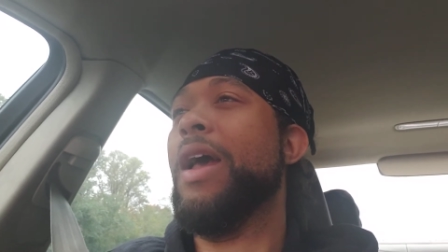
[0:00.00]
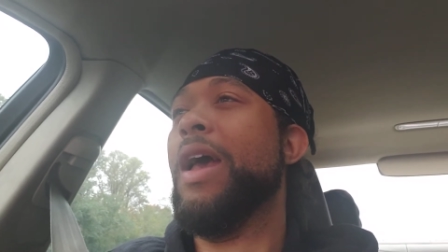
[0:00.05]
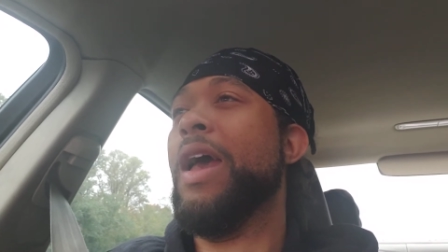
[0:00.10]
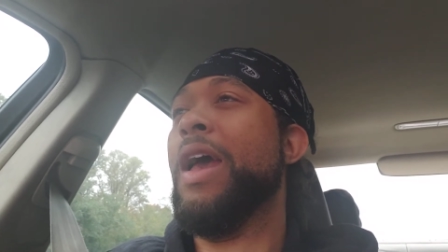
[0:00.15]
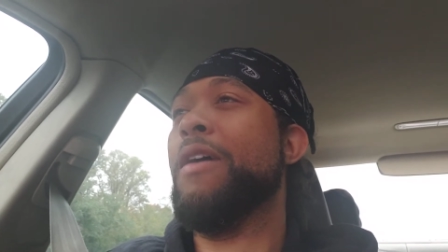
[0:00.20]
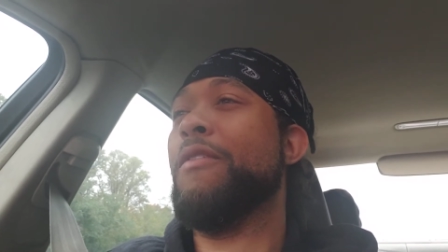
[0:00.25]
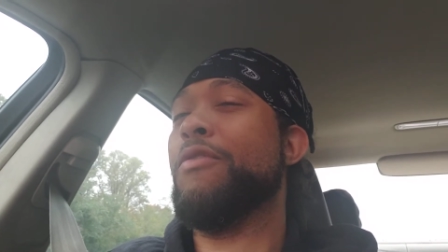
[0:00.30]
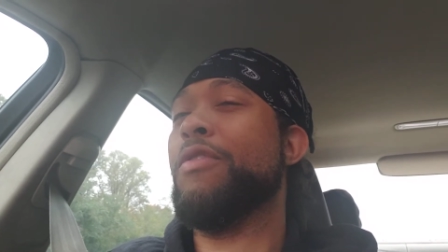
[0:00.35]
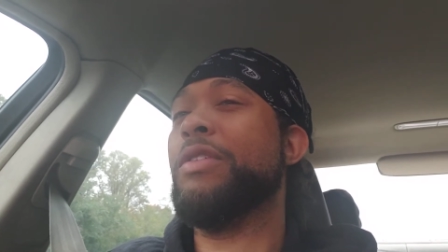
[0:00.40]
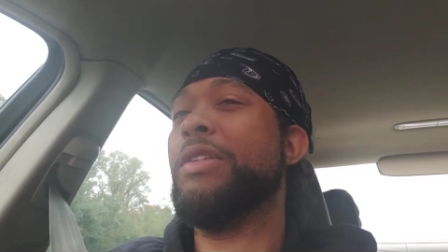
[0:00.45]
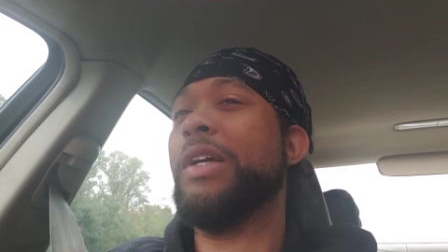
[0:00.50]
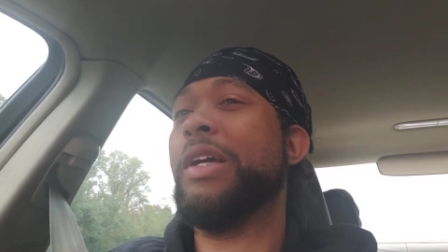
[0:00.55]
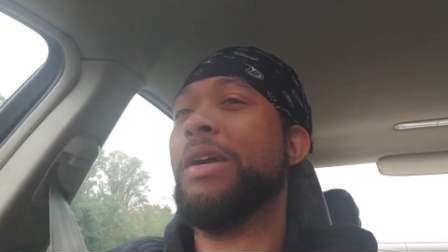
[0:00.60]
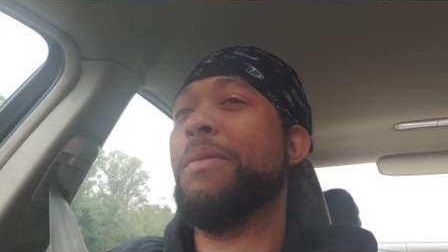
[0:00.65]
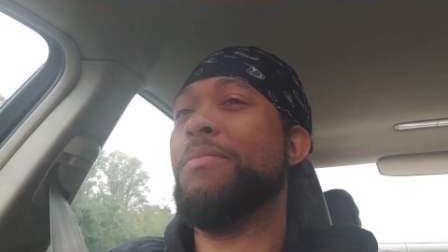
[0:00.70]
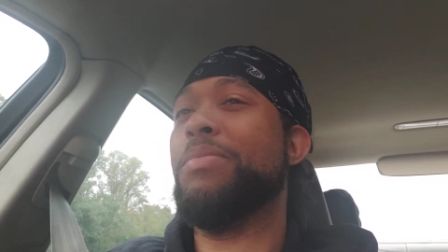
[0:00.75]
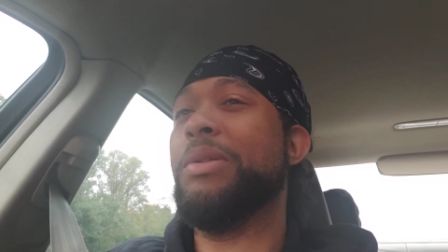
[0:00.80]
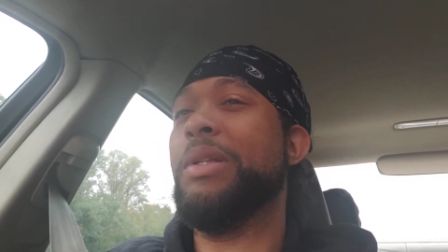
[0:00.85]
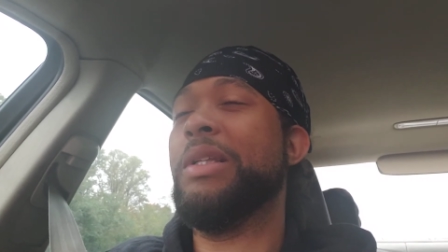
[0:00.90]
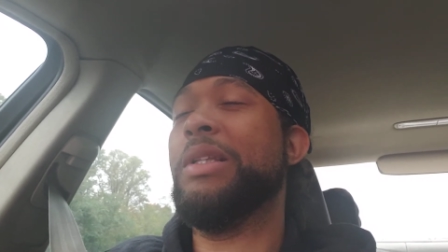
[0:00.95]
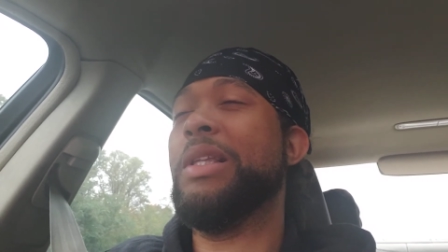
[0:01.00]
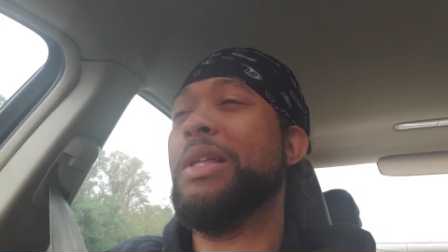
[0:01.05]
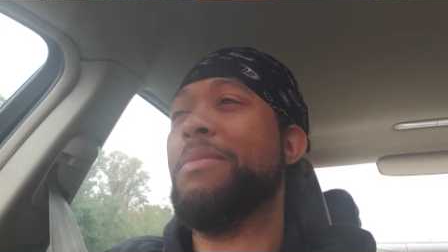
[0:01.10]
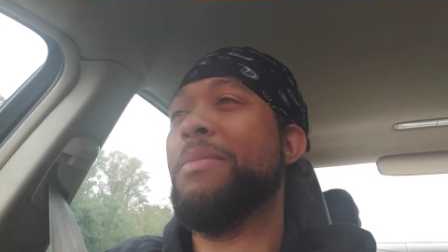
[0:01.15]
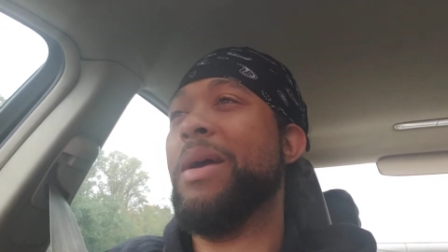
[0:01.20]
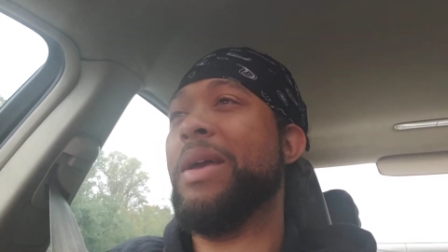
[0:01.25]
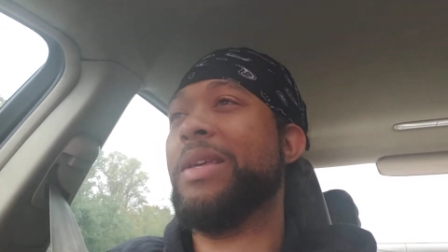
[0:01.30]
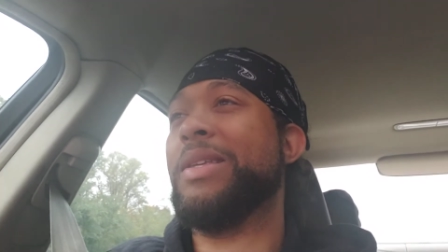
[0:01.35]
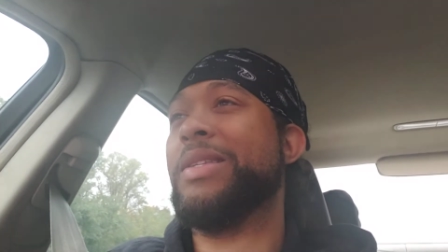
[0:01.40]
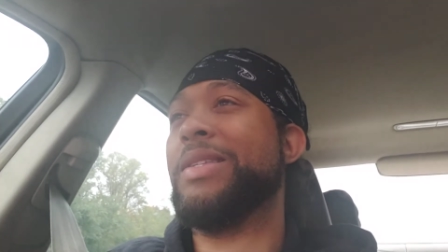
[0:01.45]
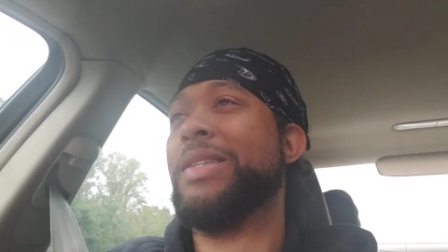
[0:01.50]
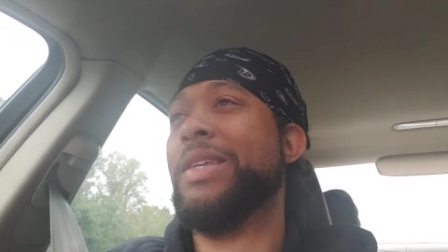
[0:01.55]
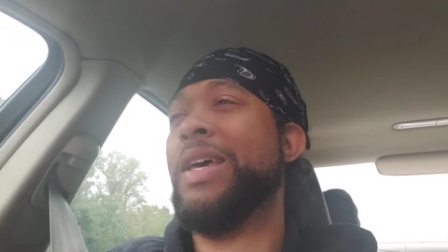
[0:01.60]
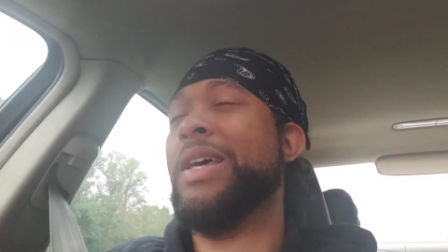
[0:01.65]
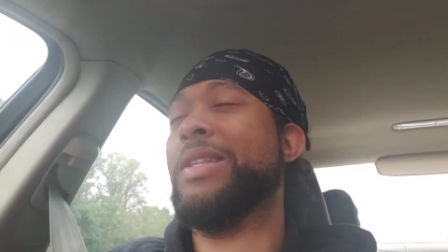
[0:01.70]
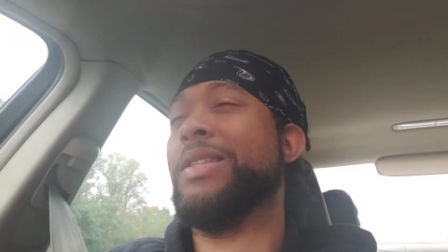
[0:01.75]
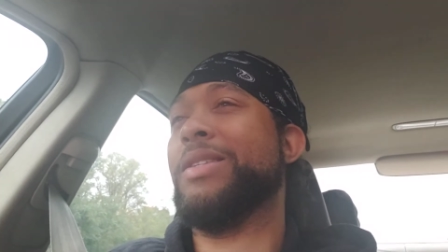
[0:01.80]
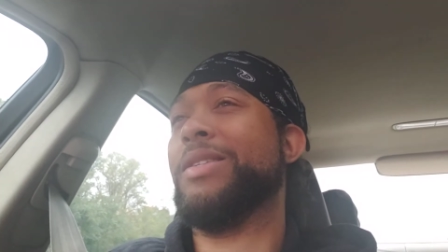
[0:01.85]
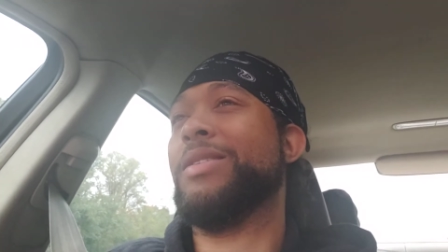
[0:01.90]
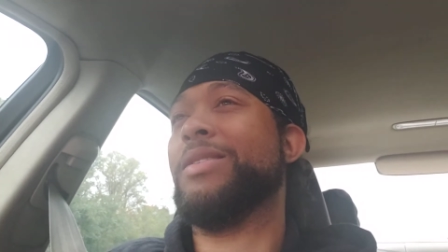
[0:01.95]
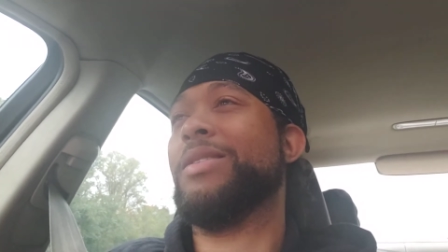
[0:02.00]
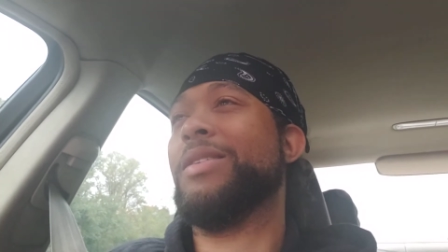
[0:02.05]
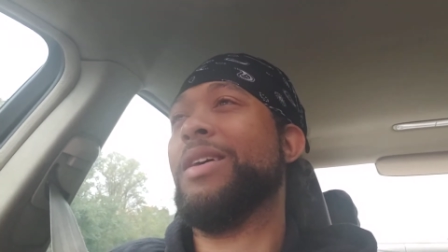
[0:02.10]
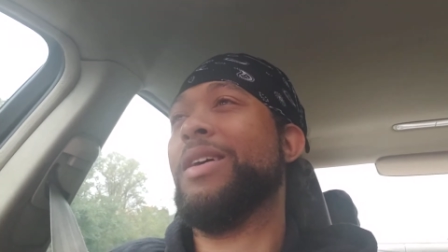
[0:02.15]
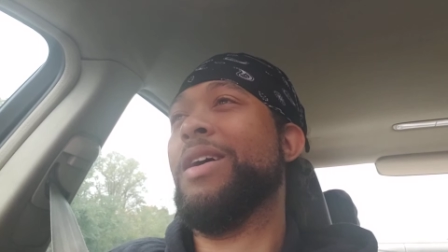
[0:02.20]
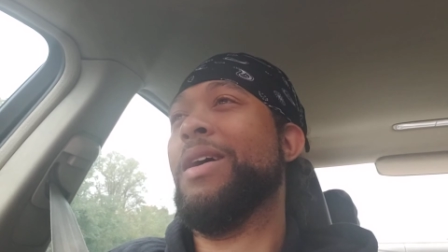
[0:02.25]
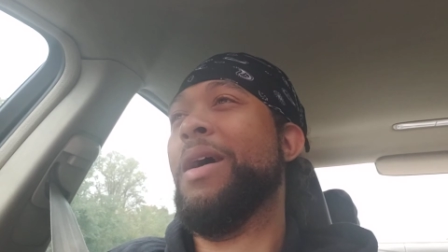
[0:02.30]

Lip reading: it really completely makes sense.